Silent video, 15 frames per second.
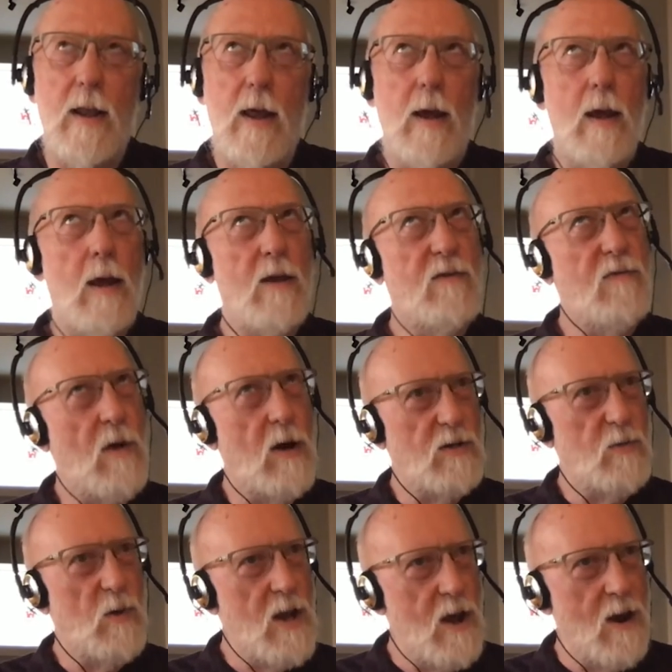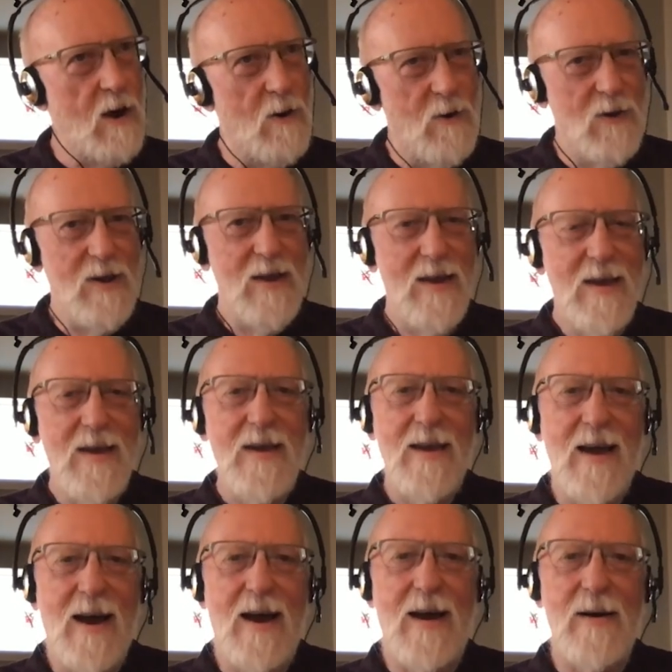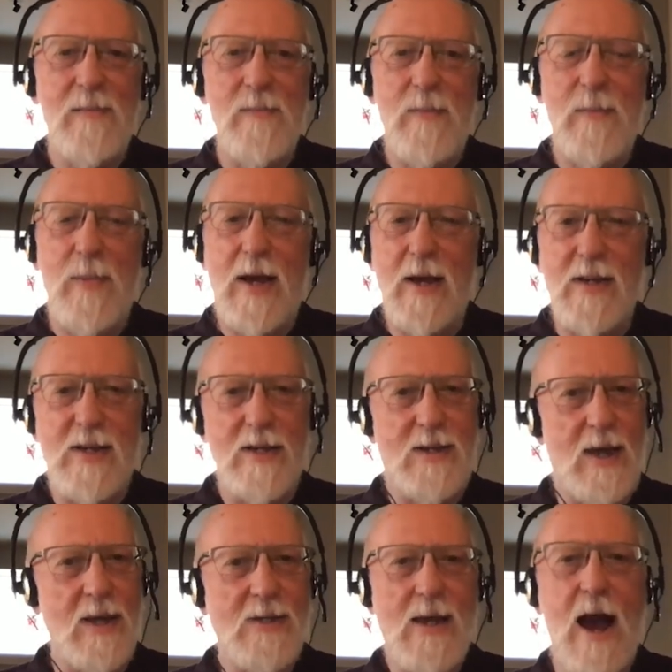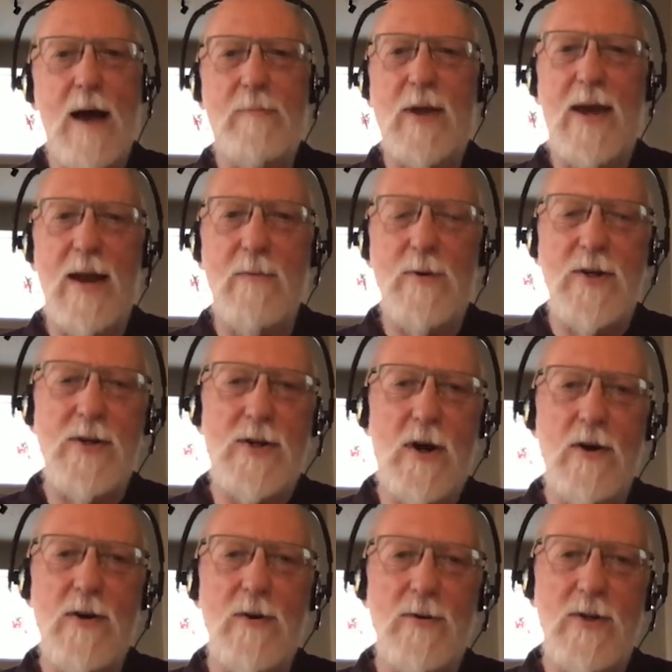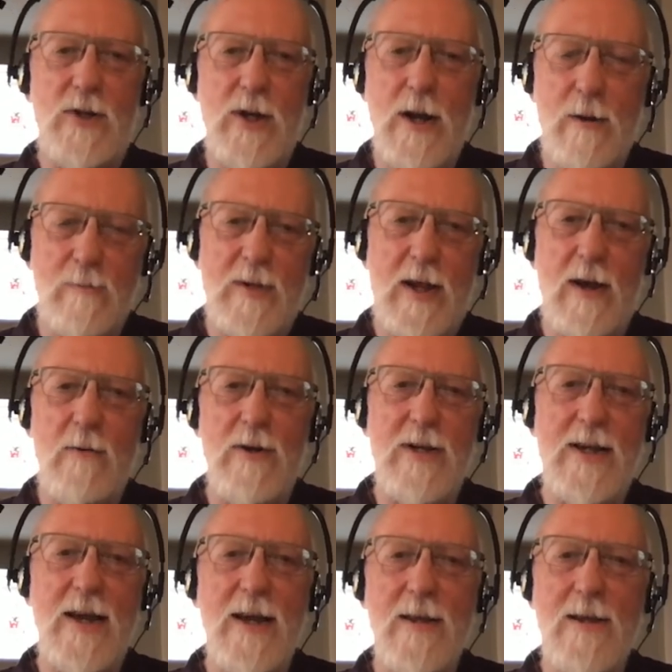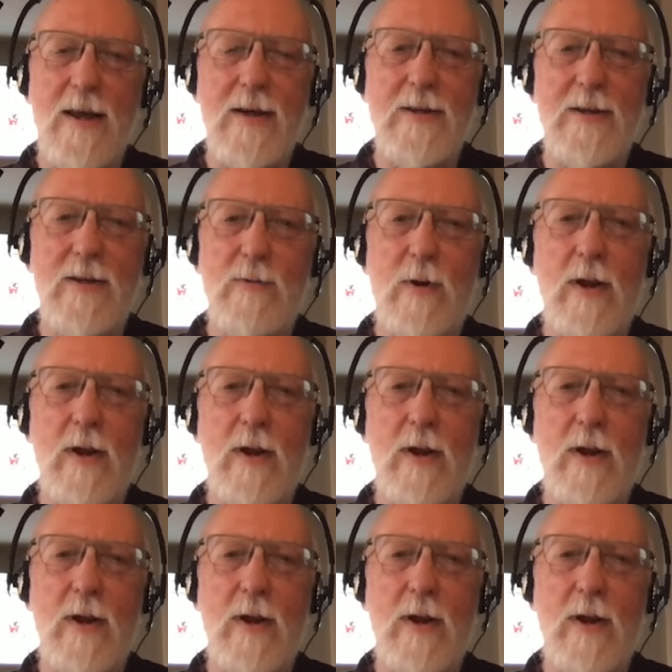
like as far as we know, because this gets complicated when you start doing genome sequencing and things. It's